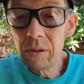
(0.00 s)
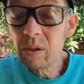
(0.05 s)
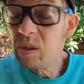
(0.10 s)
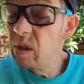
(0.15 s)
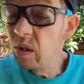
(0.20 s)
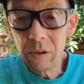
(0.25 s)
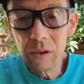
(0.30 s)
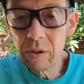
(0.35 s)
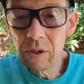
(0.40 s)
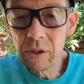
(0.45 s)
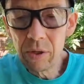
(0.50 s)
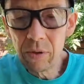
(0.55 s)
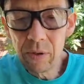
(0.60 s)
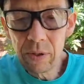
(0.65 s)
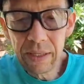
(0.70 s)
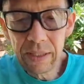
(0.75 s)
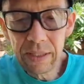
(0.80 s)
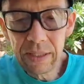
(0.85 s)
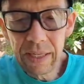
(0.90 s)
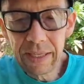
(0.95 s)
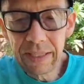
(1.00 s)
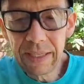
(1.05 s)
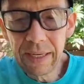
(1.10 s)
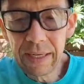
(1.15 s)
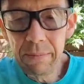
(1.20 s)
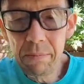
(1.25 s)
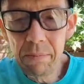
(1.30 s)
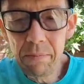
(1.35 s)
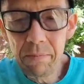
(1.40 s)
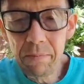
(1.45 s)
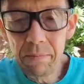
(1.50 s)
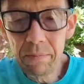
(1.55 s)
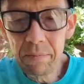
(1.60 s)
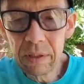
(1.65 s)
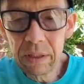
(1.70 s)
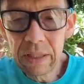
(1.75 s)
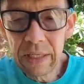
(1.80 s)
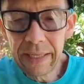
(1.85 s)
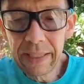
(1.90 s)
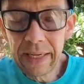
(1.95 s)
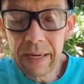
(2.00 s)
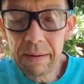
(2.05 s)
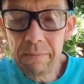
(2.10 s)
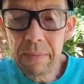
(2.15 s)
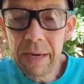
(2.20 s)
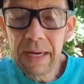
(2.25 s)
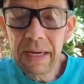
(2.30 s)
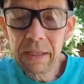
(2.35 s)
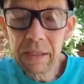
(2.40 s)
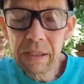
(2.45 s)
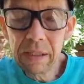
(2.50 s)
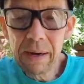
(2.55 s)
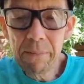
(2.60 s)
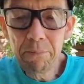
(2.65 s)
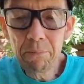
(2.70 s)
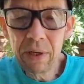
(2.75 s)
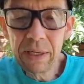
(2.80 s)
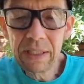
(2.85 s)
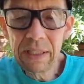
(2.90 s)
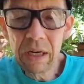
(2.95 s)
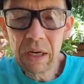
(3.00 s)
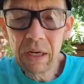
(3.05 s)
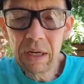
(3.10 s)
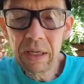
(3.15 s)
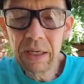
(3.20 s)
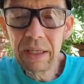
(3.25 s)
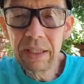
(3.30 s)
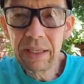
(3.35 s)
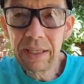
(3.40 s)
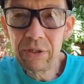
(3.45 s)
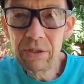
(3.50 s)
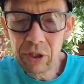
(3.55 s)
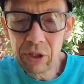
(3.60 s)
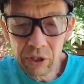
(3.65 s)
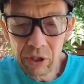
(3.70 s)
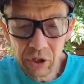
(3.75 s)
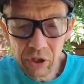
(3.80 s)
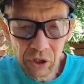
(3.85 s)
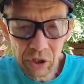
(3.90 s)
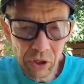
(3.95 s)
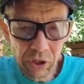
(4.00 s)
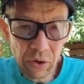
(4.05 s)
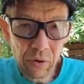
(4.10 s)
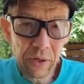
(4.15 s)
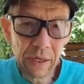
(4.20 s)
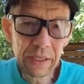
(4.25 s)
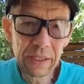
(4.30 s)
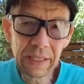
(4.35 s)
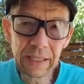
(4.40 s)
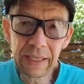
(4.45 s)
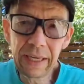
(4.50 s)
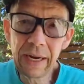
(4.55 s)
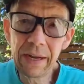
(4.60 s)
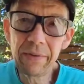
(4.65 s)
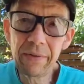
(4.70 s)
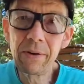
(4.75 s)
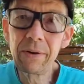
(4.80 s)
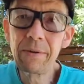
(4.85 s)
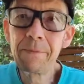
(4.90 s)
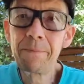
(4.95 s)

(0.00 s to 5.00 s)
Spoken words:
So it's like they made a separate tongue and they just sewed it together.